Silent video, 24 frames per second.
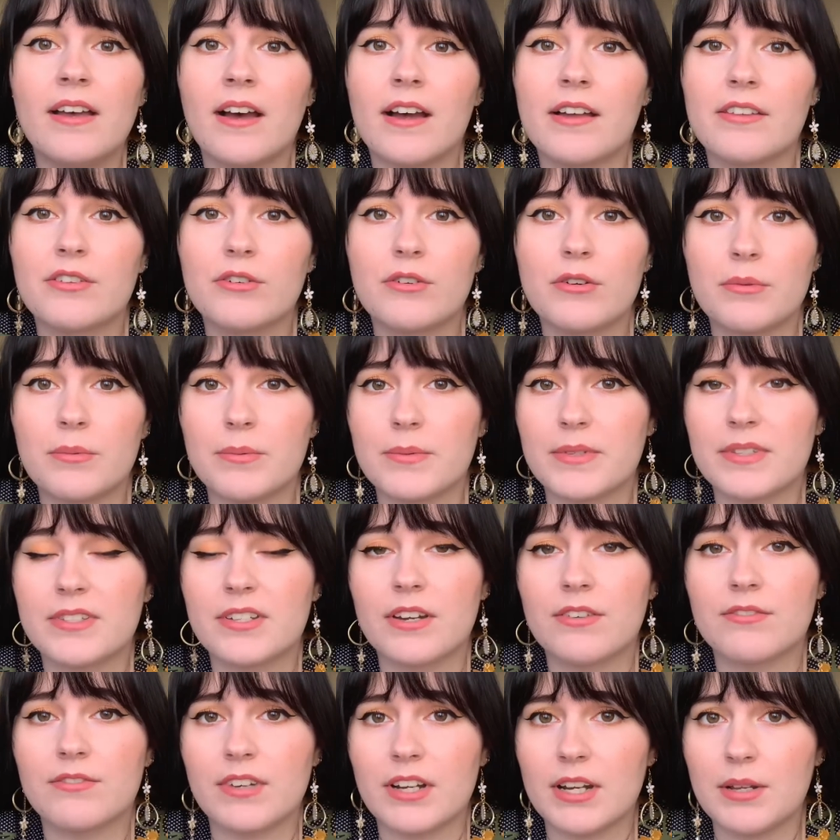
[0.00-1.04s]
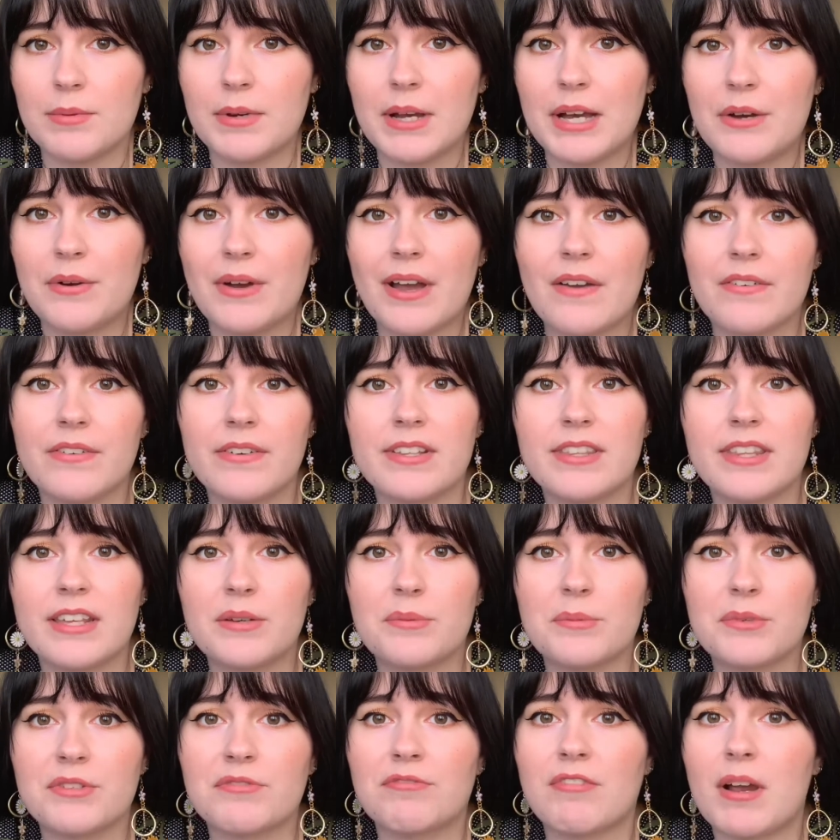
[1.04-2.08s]
I thought it was done really well.
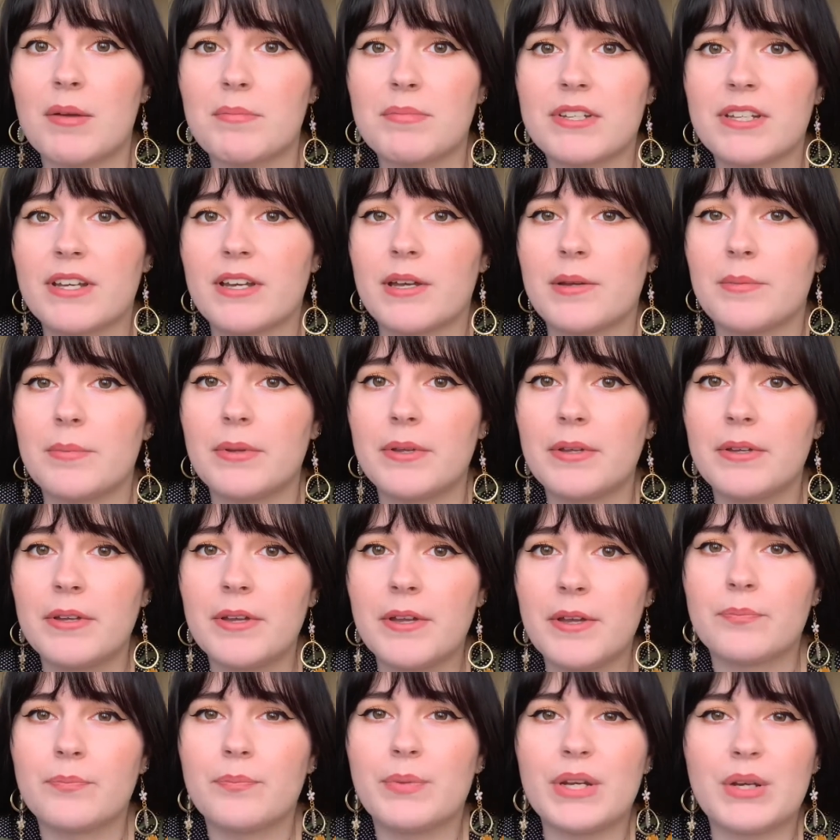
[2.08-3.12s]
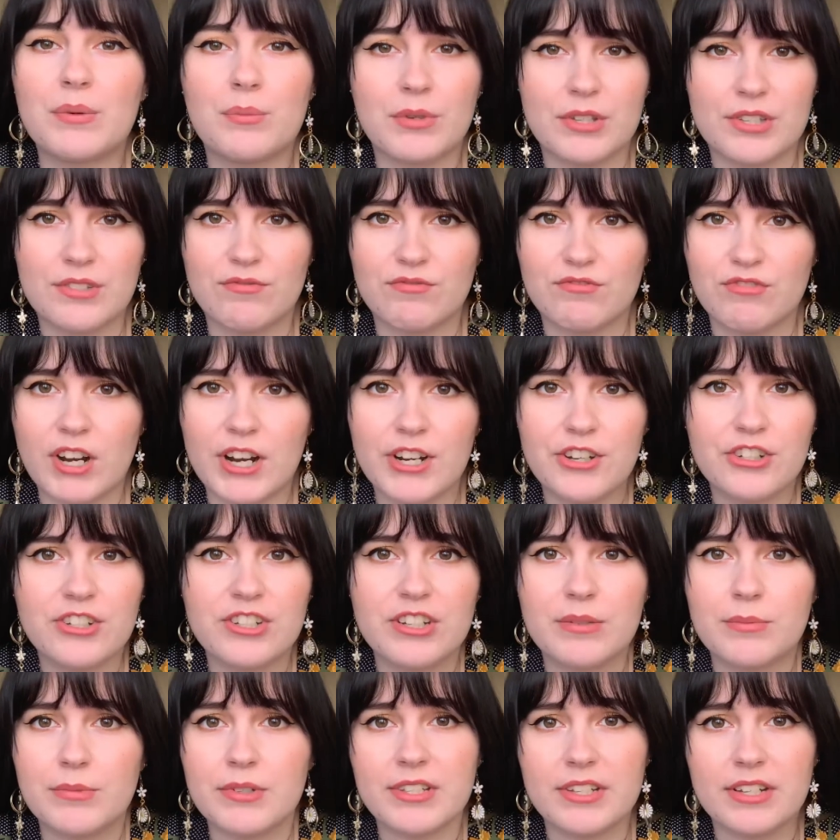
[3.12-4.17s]
Everything was wrapped up, but it wasn't rushed,
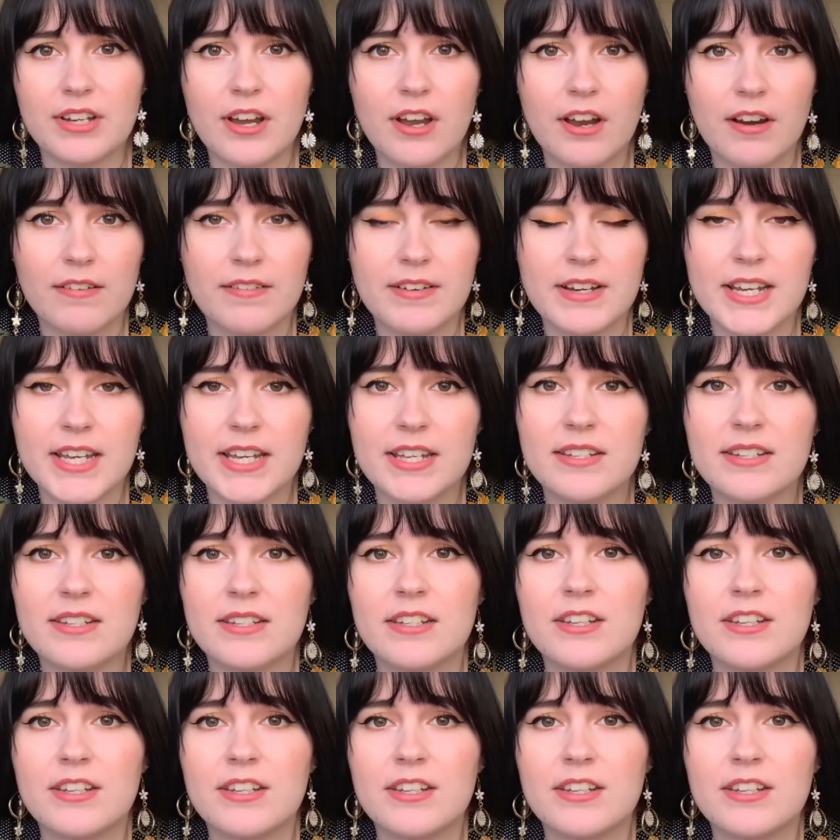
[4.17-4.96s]
it wasn't hurried.